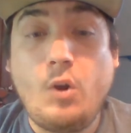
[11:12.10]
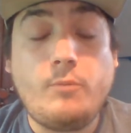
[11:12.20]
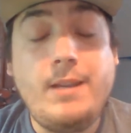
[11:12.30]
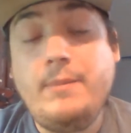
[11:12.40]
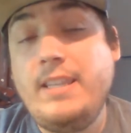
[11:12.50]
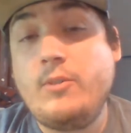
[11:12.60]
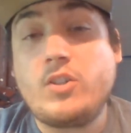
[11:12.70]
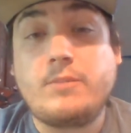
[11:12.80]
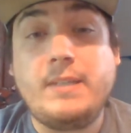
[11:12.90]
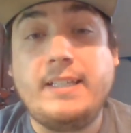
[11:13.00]
or maybe they were
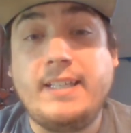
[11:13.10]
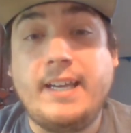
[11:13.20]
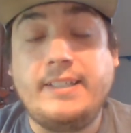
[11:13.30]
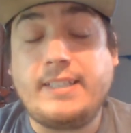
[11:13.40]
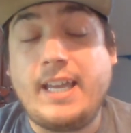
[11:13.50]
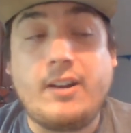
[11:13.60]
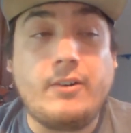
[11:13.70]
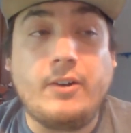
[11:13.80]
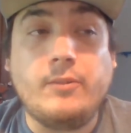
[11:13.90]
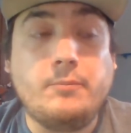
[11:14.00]
just being nice. I
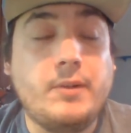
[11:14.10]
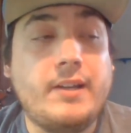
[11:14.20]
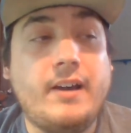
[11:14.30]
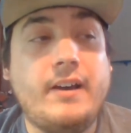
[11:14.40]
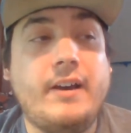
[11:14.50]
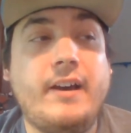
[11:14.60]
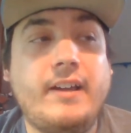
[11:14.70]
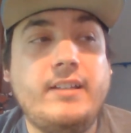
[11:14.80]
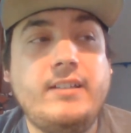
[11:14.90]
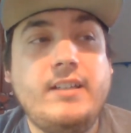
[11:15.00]
don't know, but uh,
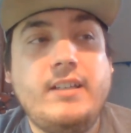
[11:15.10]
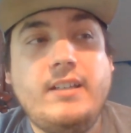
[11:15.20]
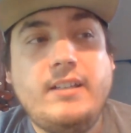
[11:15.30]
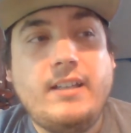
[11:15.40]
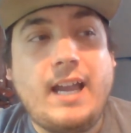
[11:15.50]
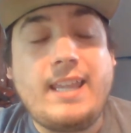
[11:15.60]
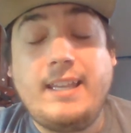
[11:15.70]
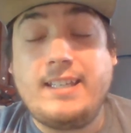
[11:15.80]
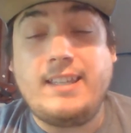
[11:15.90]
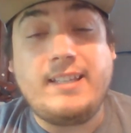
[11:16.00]
I
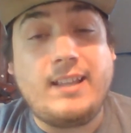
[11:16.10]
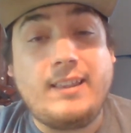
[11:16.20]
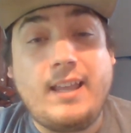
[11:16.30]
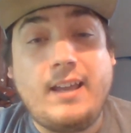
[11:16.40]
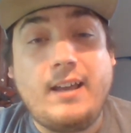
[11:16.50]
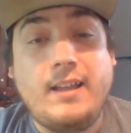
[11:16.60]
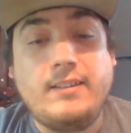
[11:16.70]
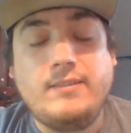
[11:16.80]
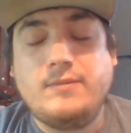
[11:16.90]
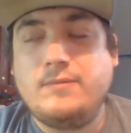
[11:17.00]
like to think the uh
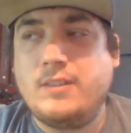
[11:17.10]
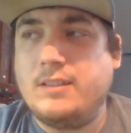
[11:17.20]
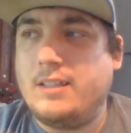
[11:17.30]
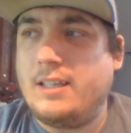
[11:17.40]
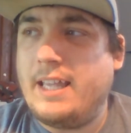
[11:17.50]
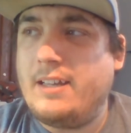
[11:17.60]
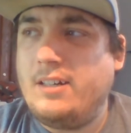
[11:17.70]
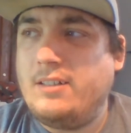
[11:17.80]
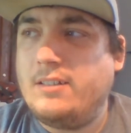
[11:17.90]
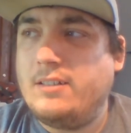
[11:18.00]

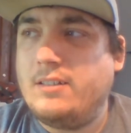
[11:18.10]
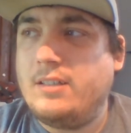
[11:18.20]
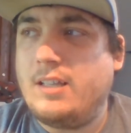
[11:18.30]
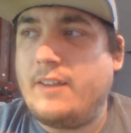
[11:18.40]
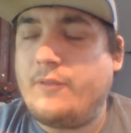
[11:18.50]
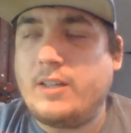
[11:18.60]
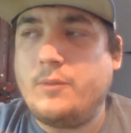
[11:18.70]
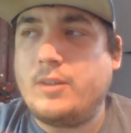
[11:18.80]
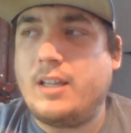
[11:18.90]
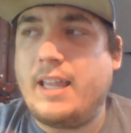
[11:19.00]
ladder? I
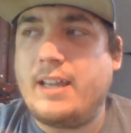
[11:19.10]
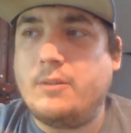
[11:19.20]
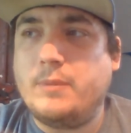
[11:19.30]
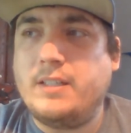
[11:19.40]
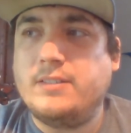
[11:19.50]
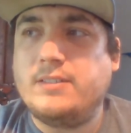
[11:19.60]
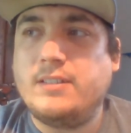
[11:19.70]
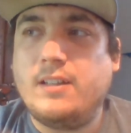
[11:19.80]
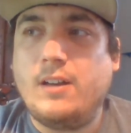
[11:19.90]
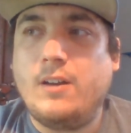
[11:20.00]
forget what the ladder means.
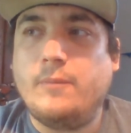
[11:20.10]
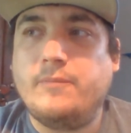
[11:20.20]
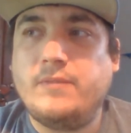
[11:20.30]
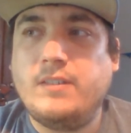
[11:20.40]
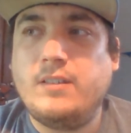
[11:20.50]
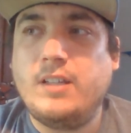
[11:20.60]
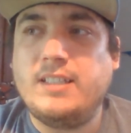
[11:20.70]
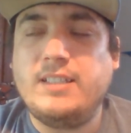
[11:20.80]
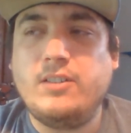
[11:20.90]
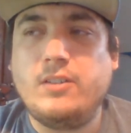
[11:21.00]
Um,
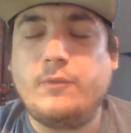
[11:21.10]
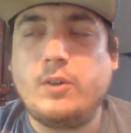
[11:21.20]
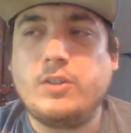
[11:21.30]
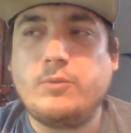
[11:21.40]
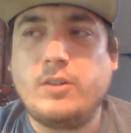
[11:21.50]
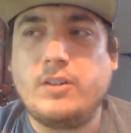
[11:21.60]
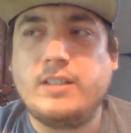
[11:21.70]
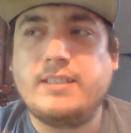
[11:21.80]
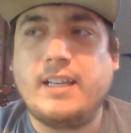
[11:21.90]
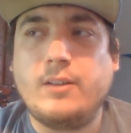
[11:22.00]
it's either the first one or
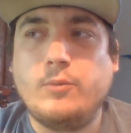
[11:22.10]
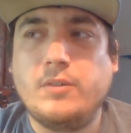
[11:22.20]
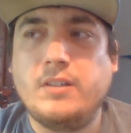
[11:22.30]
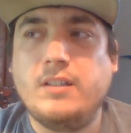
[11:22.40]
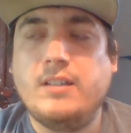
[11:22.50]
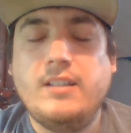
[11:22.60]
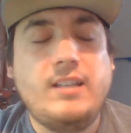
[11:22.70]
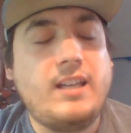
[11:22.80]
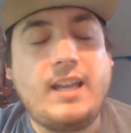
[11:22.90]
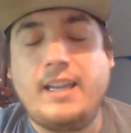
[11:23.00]
the second one.
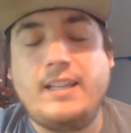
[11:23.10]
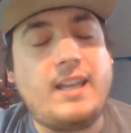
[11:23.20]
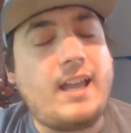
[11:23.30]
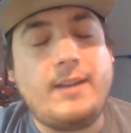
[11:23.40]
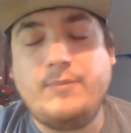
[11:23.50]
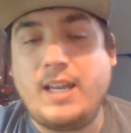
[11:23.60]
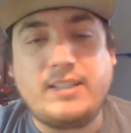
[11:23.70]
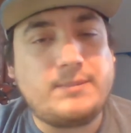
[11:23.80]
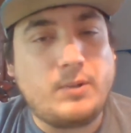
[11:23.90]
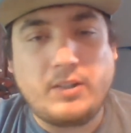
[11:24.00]
I, I'm
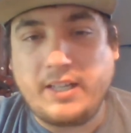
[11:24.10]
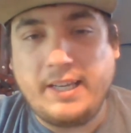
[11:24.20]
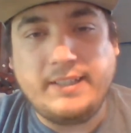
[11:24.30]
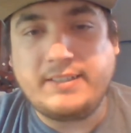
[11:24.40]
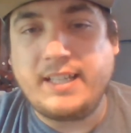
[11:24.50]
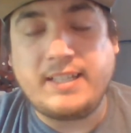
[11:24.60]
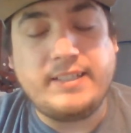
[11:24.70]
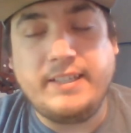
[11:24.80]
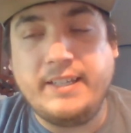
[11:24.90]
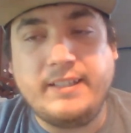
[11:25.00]
not smart, guys. Not
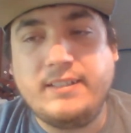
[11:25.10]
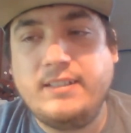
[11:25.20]
today.